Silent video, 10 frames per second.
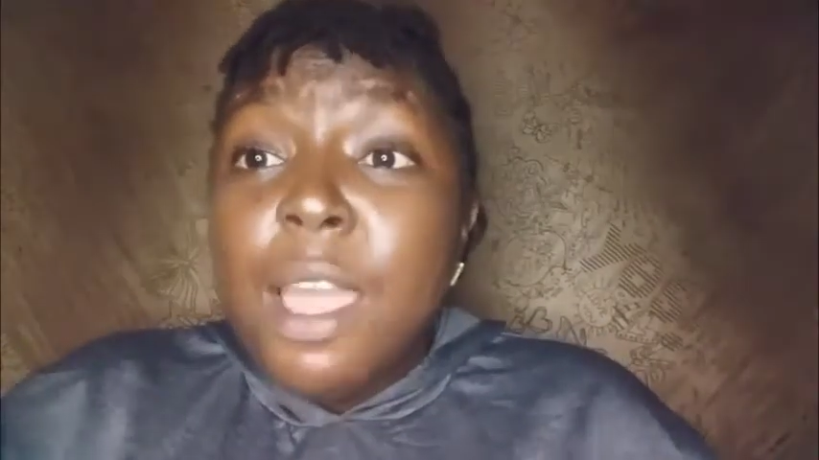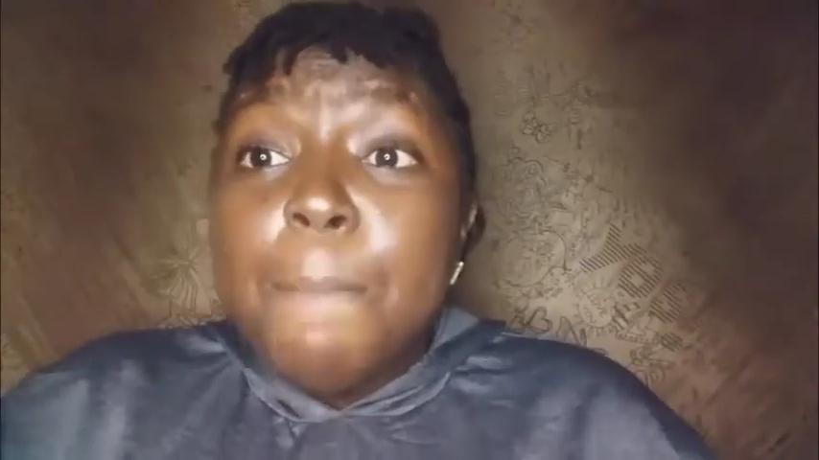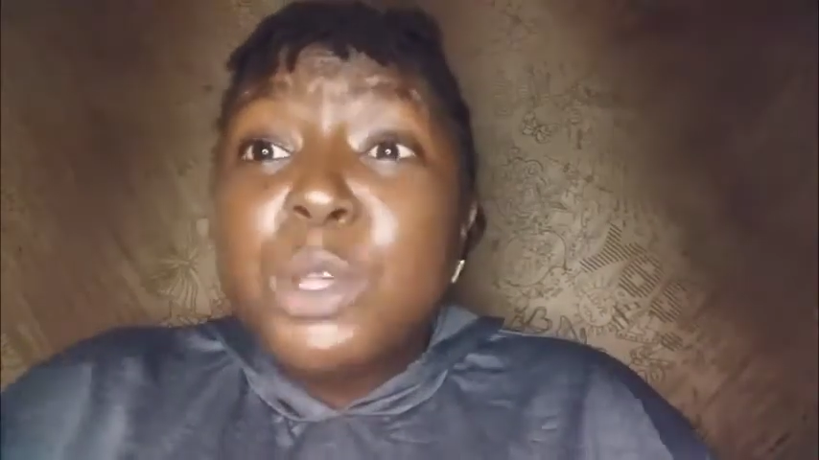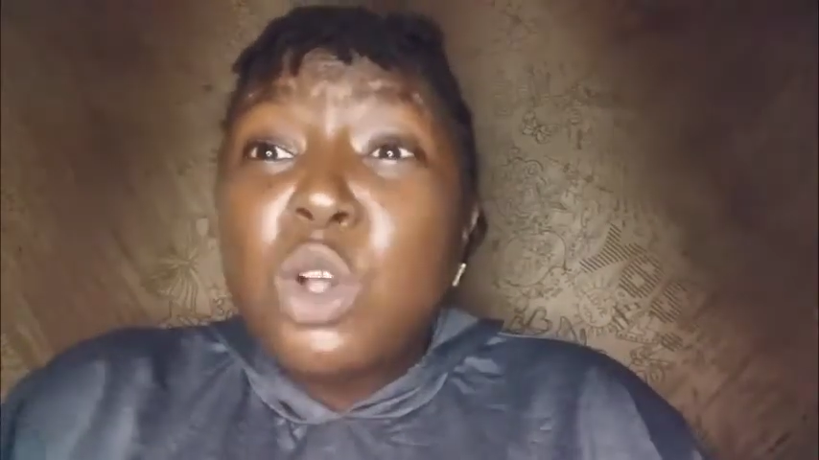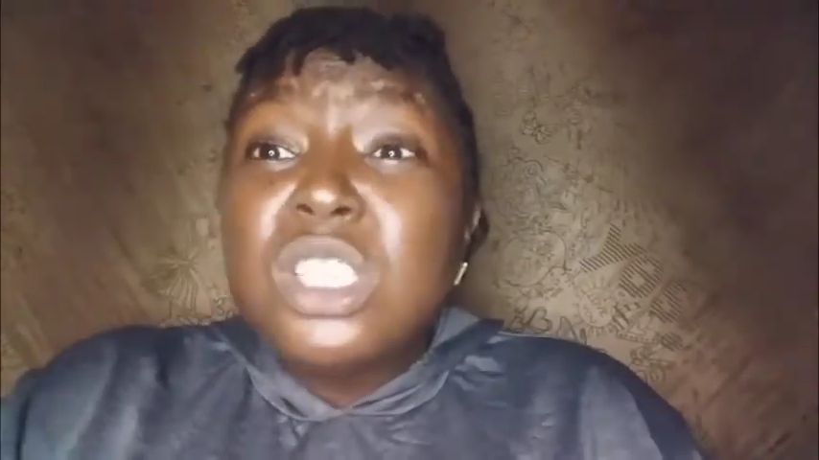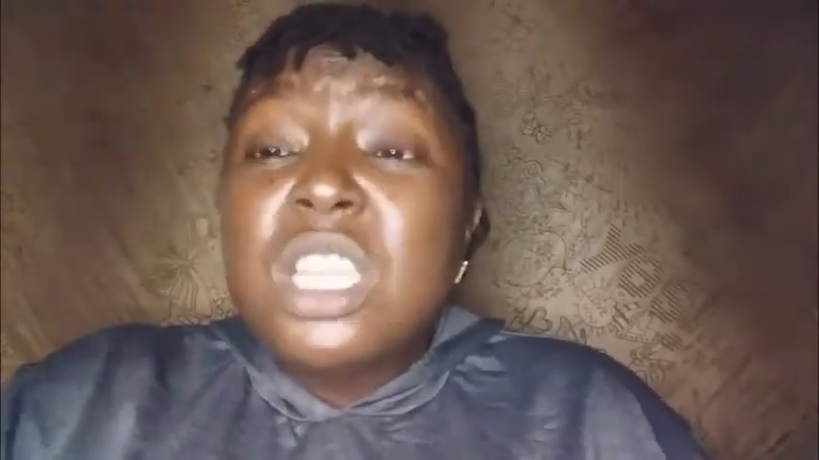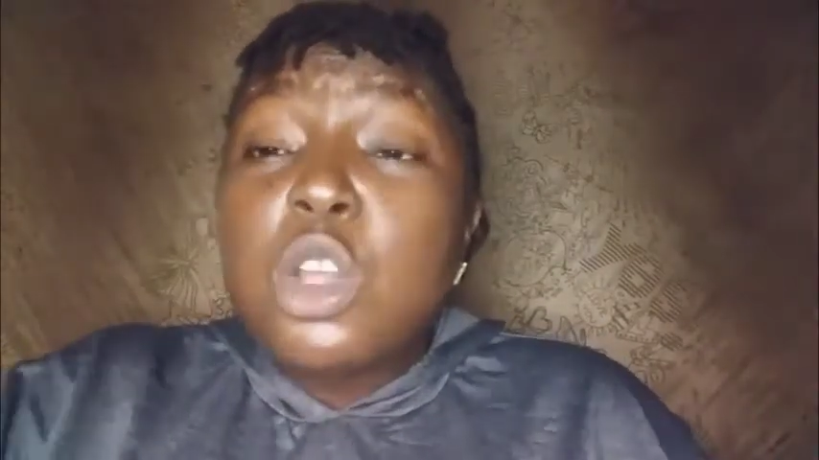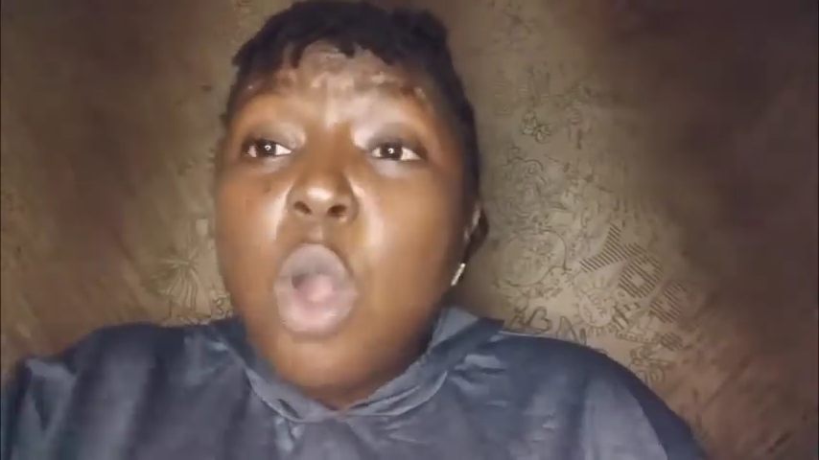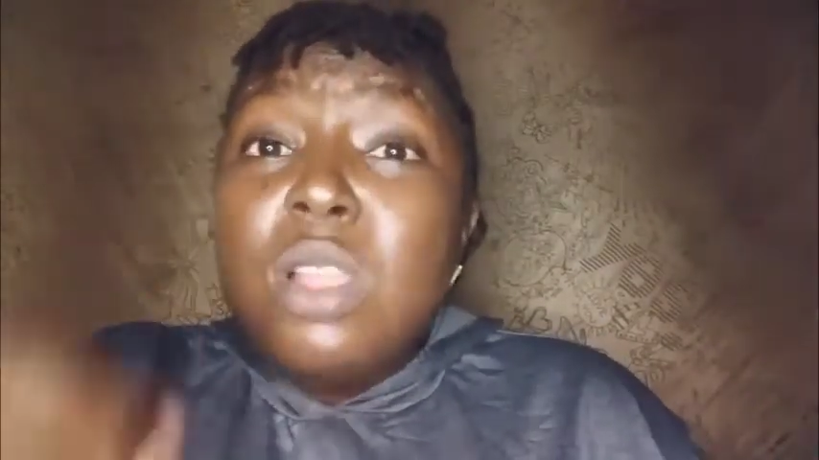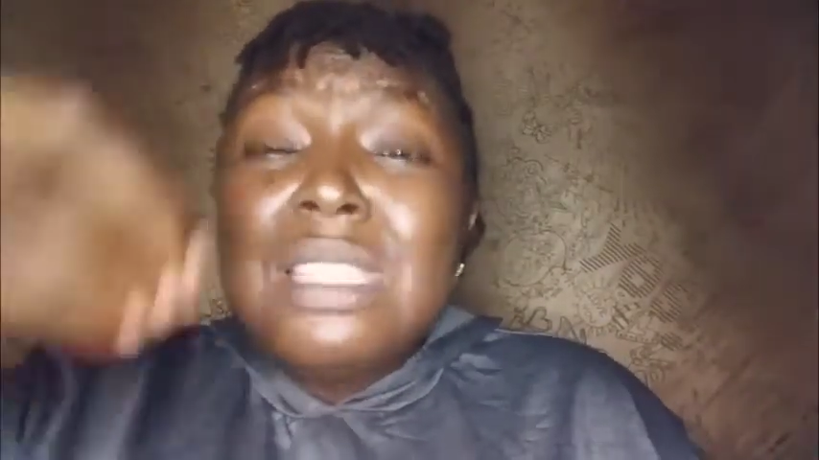because the
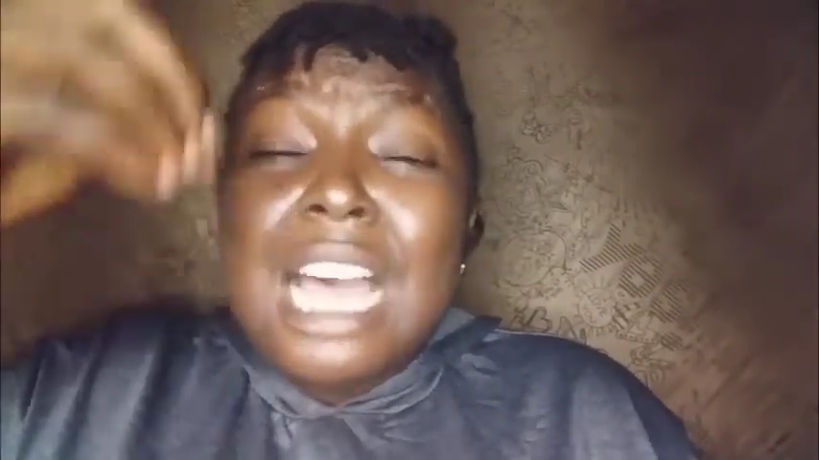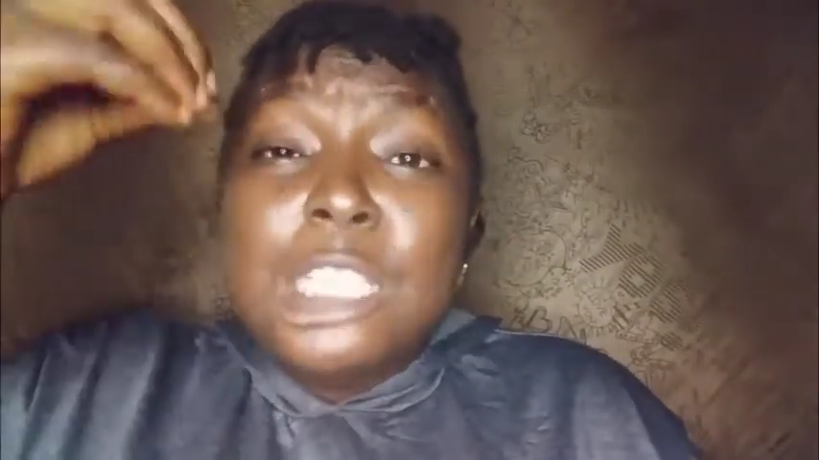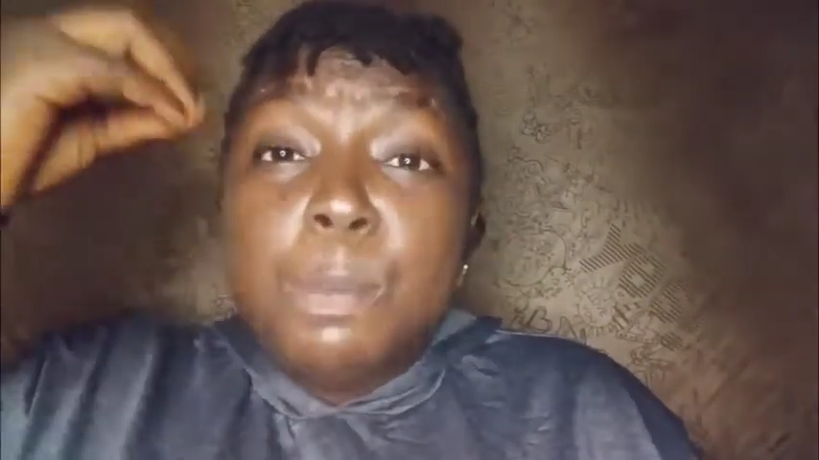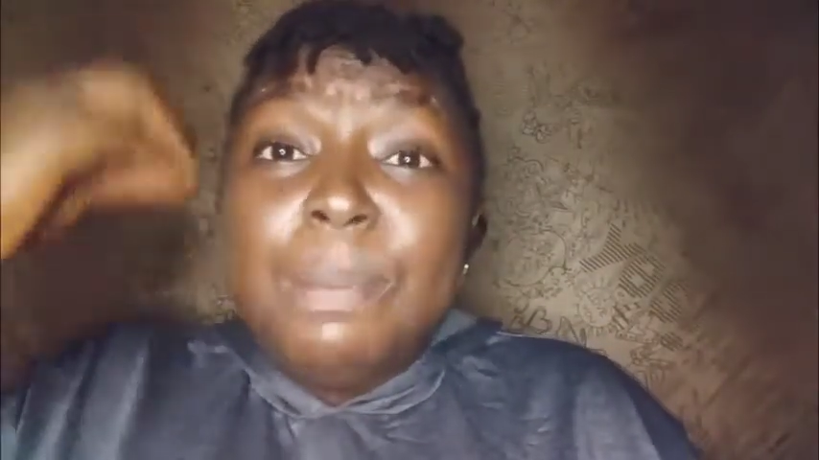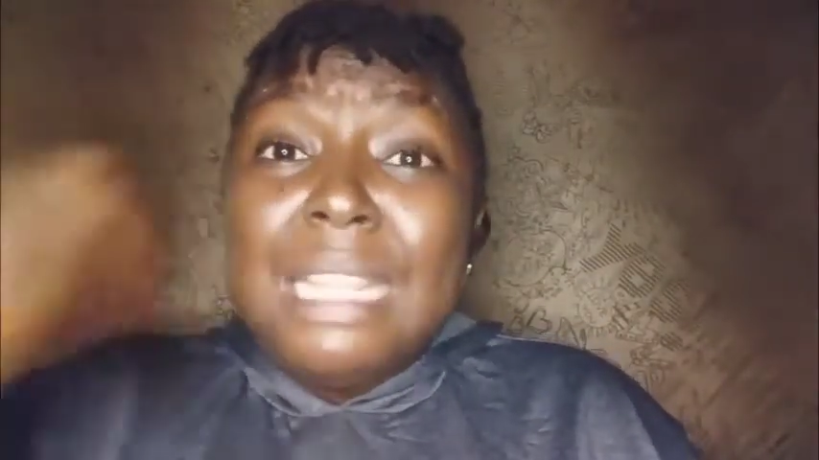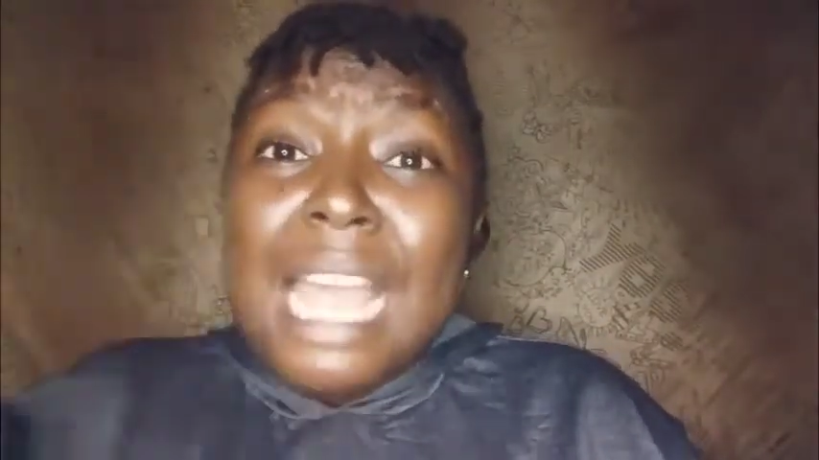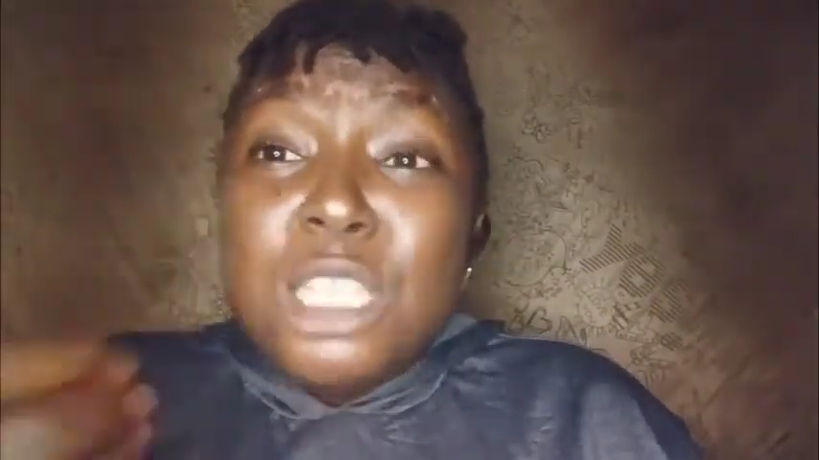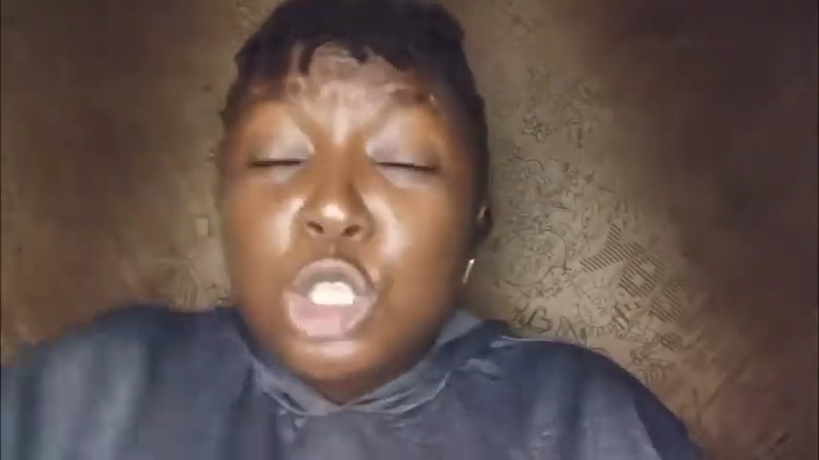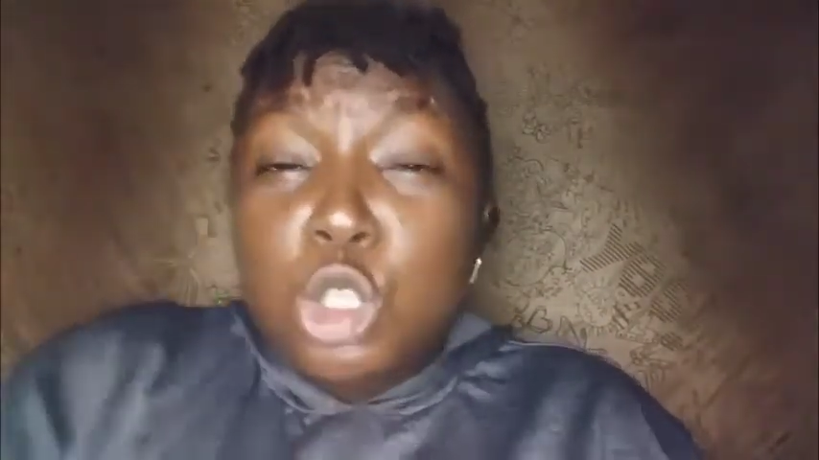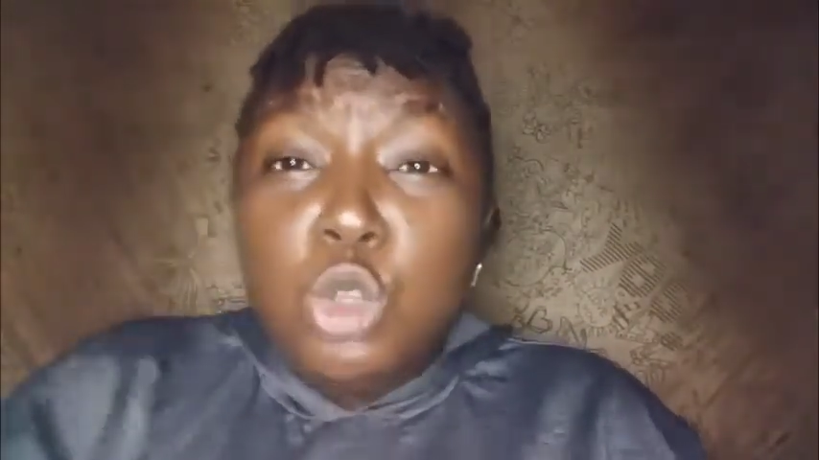gods has
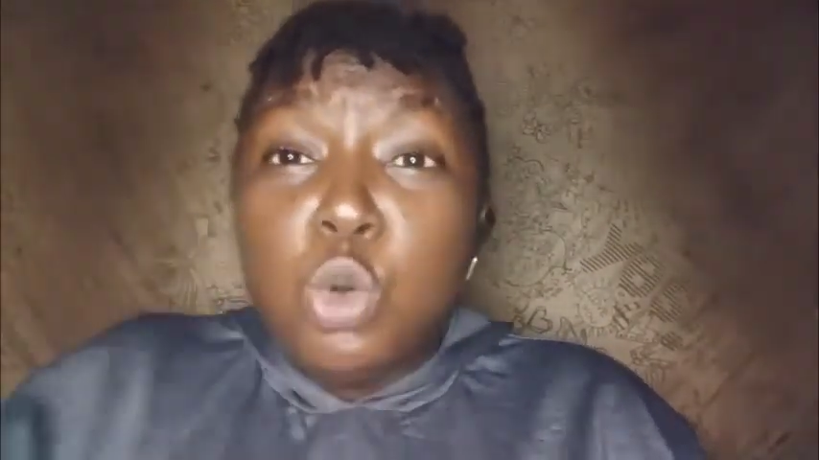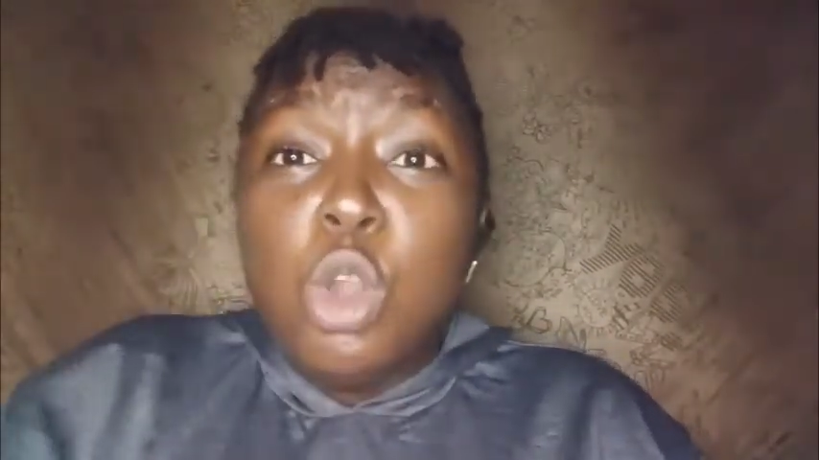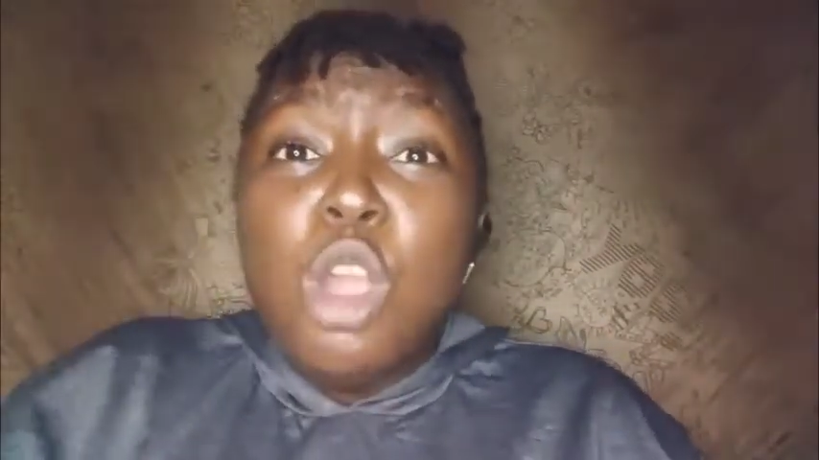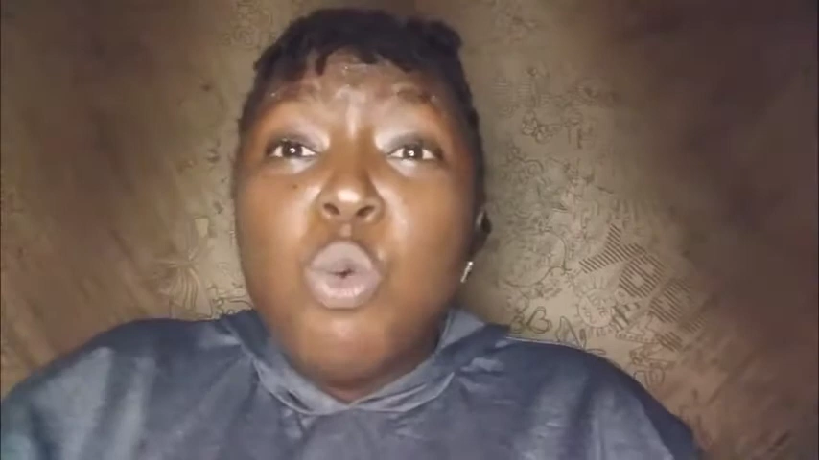blessed you